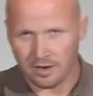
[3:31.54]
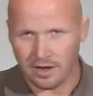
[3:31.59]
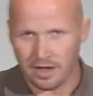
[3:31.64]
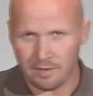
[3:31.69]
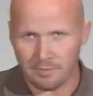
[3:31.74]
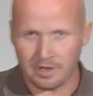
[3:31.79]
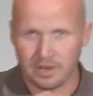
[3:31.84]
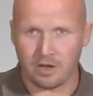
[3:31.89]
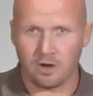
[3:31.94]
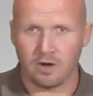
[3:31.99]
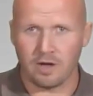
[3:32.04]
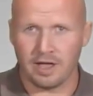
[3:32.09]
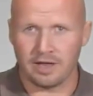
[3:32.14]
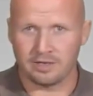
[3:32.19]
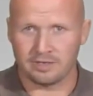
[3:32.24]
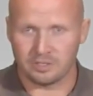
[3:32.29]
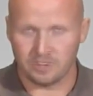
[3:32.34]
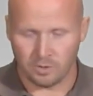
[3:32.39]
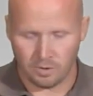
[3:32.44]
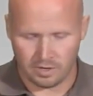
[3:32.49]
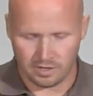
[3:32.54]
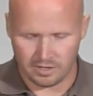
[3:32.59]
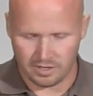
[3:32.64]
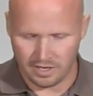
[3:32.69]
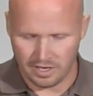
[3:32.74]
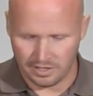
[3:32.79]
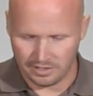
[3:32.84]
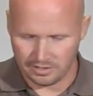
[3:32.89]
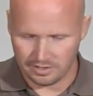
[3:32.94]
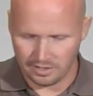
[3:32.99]
Now I'm going to go ahead and torque
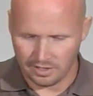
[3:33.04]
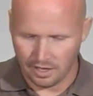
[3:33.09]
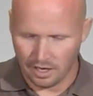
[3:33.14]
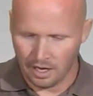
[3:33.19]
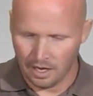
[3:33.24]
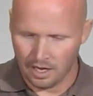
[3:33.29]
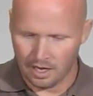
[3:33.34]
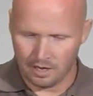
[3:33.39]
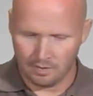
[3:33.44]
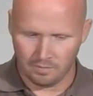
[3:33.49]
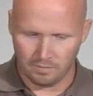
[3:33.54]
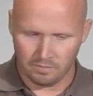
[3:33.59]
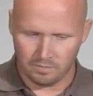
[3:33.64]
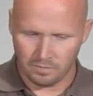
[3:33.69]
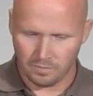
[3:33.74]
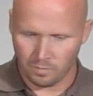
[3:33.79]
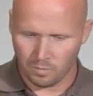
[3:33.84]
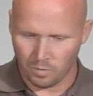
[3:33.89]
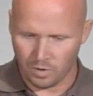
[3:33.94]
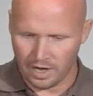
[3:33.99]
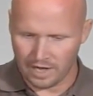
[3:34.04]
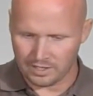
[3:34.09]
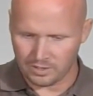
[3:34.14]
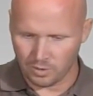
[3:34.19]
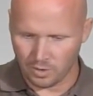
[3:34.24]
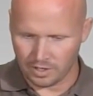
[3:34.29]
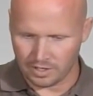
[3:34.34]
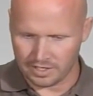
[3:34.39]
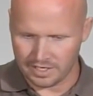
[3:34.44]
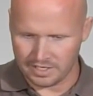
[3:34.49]
these. When I
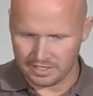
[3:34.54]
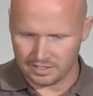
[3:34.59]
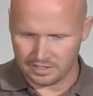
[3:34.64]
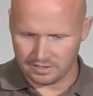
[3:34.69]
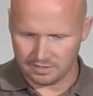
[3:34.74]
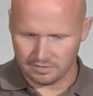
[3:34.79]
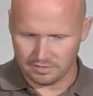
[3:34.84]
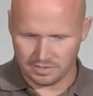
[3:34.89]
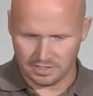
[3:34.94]
torque these,